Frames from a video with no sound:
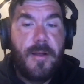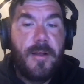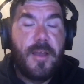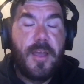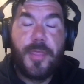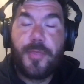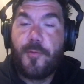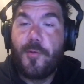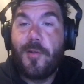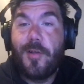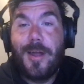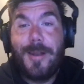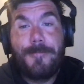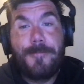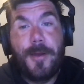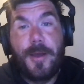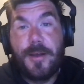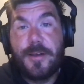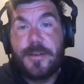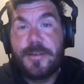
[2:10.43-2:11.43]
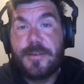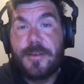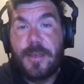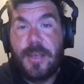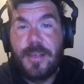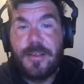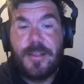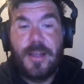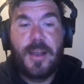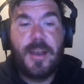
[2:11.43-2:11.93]
He threw a lot of picks.
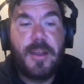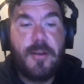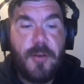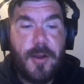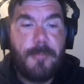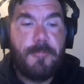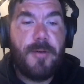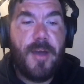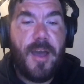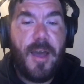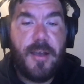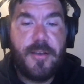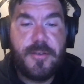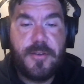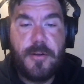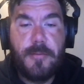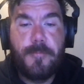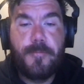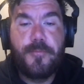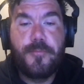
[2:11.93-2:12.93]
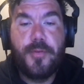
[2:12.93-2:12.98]
He's not a great passer,